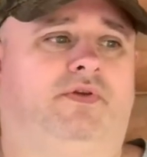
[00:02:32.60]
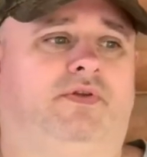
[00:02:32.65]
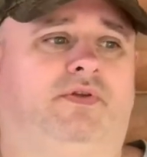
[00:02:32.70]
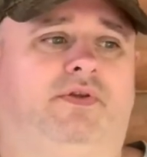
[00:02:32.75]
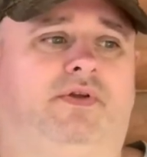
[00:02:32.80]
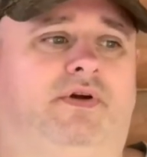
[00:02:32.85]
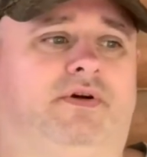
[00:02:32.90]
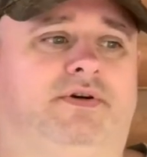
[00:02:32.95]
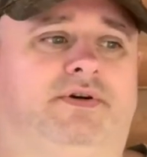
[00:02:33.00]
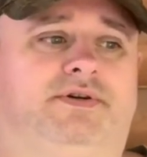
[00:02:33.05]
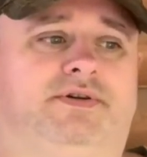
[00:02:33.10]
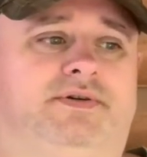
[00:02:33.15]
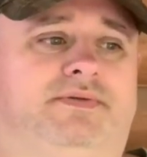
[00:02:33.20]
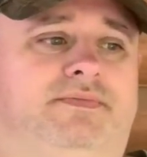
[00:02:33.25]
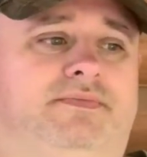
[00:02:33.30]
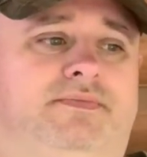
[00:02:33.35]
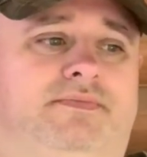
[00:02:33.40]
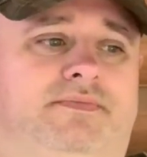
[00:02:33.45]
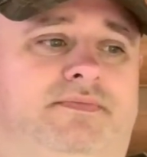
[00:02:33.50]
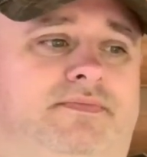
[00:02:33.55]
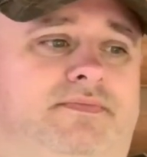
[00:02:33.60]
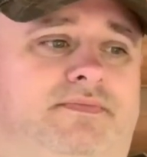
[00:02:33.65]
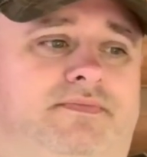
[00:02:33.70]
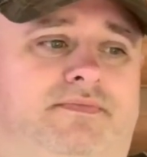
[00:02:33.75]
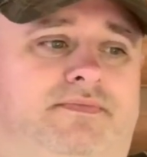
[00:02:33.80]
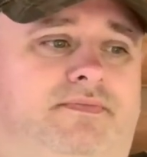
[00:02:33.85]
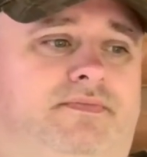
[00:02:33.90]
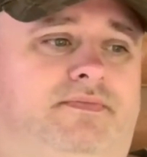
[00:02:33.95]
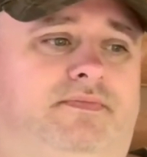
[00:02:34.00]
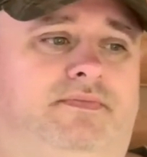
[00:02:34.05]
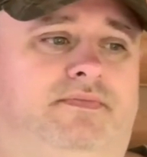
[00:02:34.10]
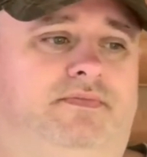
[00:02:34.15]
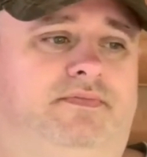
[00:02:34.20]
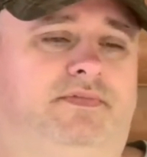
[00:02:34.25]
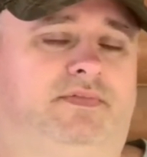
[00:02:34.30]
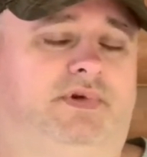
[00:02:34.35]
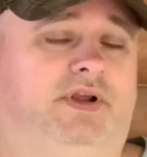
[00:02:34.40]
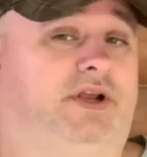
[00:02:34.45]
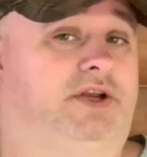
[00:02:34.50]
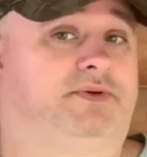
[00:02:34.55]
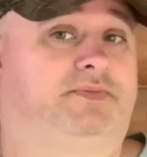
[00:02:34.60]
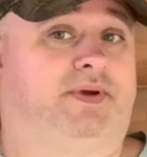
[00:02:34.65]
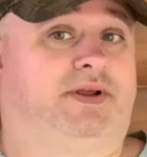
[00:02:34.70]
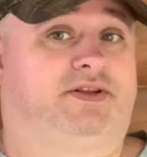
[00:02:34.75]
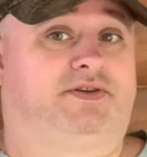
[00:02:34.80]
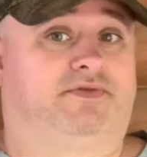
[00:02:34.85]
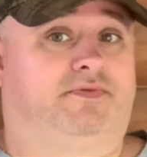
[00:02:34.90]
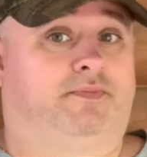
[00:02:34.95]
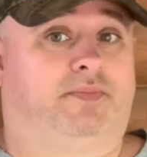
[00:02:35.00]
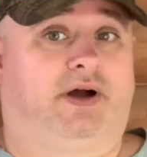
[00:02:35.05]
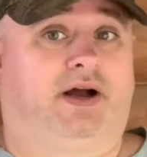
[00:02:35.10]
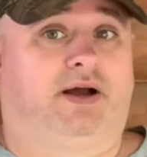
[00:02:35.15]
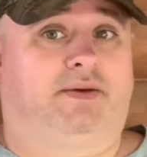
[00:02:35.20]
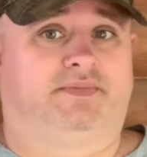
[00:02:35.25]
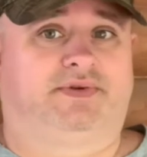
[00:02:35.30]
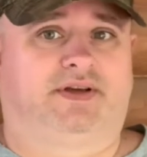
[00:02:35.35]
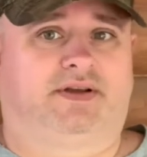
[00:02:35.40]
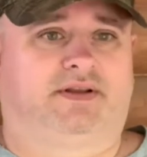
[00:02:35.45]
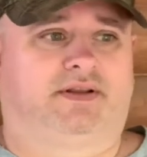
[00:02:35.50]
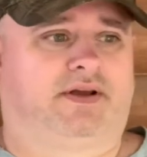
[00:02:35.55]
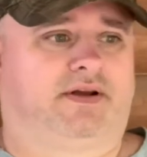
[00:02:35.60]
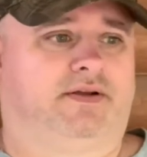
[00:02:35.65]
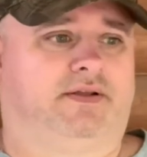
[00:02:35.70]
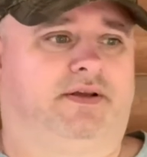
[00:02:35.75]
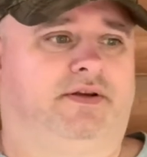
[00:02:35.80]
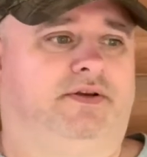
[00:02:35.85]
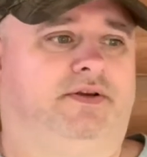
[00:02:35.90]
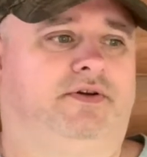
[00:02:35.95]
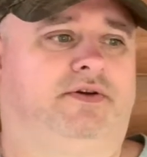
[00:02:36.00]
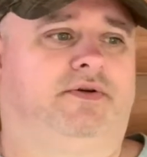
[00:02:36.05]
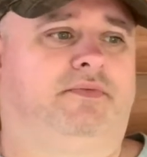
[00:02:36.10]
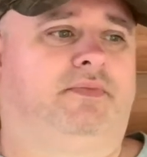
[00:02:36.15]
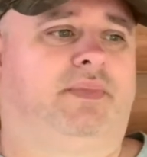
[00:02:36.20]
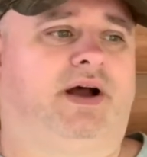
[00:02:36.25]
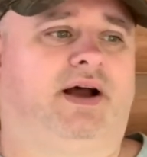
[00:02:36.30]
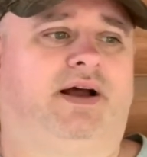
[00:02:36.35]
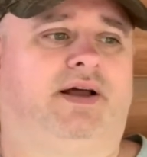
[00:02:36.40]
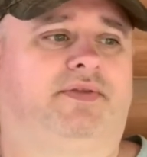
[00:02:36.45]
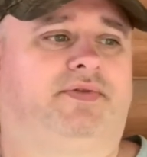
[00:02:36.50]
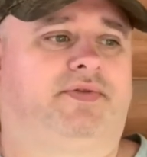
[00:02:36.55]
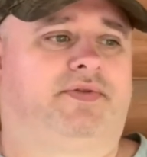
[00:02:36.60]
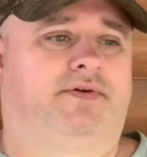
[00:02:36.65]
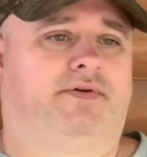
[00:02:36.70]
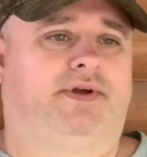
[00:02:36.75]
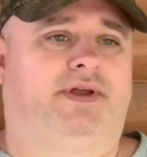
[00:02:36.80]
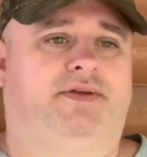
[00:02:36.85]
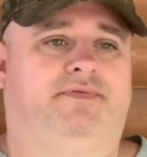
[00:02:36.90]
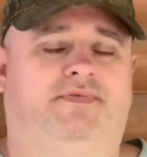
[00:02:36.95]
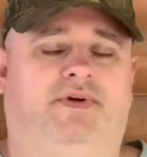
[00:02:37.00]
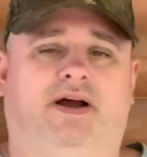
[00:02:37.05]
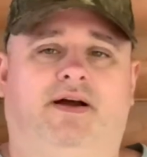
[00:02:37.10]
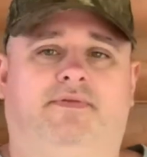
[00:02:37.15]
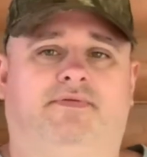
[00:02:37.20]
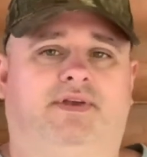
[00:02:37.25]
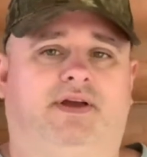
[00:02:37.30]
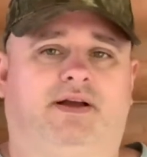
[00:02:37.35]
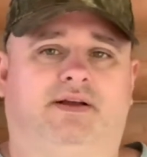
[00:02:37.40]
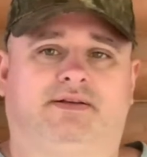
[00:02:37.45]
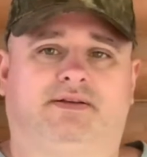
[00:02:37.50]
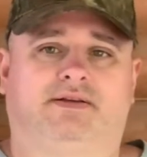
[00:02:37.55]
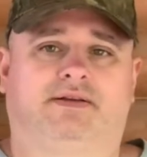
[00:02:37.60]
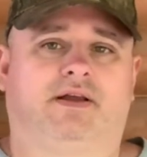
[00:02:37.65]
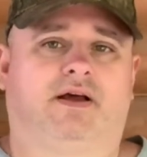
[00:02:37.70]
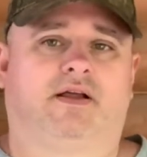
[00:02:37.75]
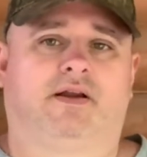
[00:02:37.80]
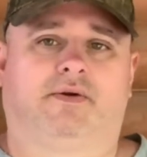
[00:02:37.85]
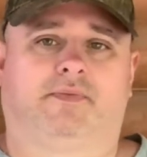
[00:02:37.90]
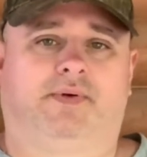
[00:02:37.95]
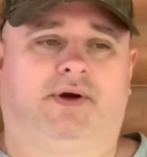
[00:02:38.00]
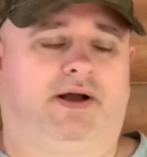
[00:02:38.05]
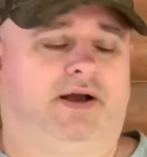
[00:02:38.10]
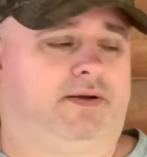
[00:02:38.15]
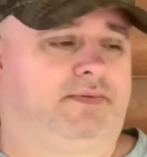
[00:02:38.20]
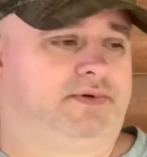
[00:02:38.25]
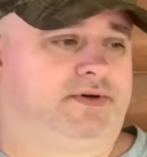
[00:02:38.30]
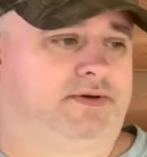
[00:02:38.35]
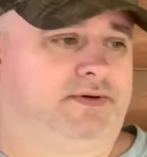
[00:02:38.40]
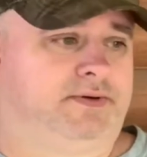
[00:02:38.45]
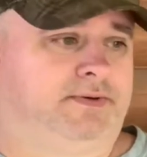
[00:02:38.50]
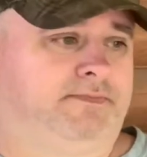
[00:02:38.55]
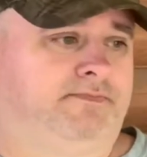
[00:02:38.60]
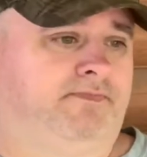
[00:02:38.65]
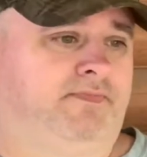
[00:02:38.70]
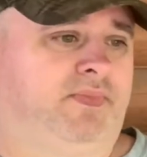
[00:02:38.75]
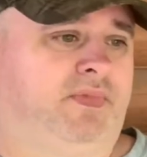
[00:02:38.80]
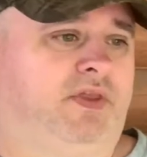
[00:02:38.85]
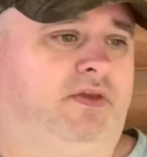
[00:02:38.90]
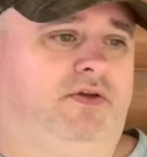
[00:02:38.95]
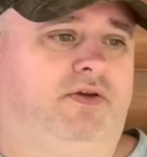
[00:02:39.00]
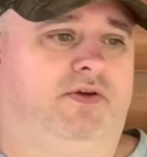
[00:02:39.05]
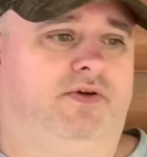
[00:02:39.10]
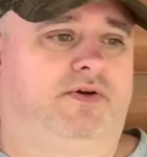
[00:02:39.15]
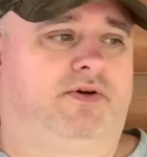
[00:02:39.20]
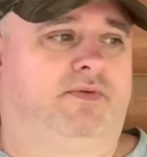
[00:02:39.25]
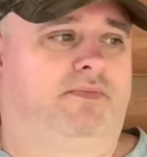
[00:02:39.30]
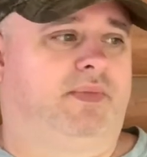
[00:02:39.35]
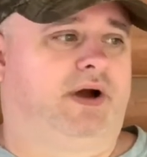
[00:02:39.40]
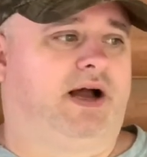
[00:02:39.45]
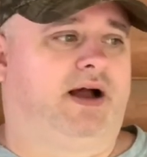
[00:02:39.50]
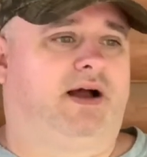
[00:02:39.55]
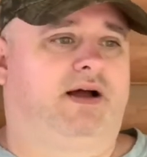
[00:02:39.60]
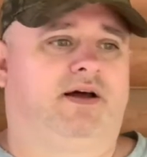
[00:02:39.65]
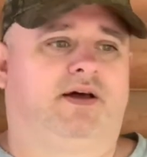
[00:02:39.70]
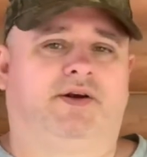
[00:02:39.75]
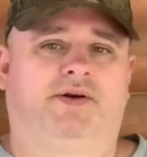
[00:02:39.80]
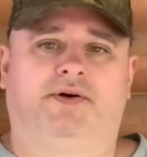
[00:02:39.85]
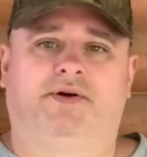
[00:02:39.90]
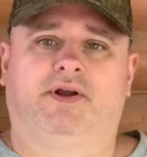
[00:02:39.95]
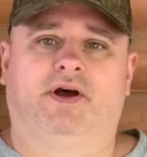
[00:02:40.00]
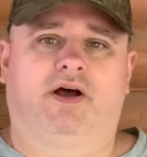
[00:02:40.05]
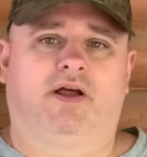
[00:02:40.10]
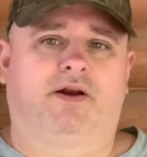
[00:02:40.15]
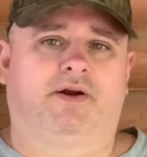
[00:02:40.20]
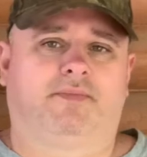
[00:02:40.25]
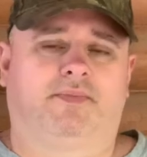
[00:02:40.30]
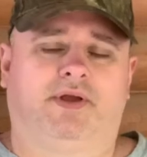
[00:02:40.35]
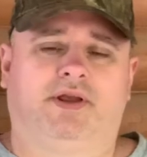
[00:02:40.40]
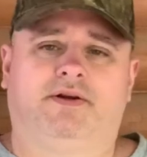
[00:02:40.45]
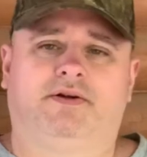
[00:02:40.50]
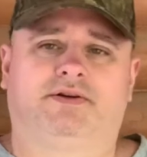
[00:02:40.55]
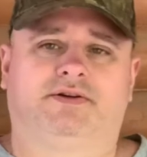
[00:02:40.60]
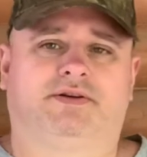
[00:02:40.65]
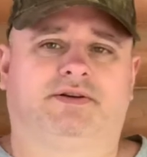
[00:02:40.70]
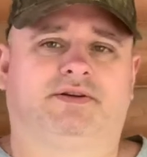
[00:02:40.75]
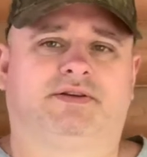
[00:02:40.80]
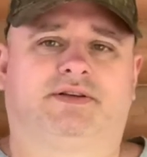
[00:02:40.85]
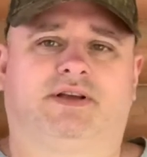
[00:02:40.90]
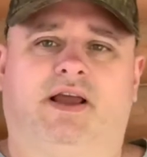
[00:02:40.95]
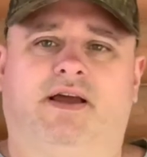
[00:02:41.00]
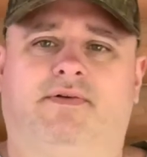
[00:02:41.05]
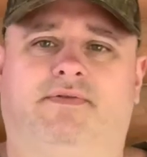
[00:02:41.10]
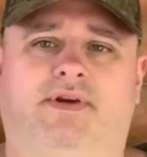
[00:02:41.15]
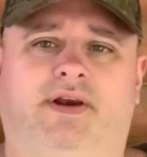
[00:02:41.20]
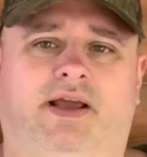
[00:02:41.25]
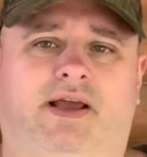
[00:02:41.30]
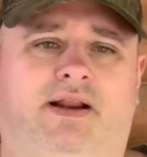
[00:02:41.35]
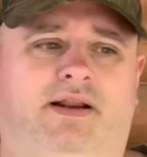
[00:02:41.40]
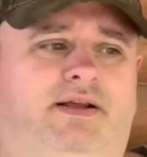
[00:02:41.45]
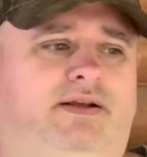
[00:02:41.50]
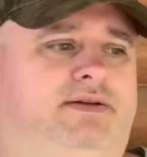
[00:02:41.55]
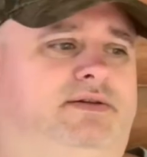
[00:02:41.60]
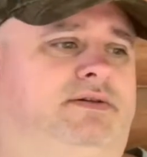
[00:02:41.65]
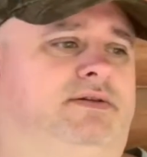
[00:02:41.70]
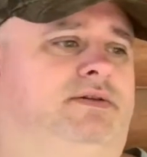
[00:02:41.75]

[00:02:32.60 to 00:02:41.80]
there's expensive pipes out there that you can buy $3,000-$5,000 pipes. You can buy $100 Peterson Savinelli's.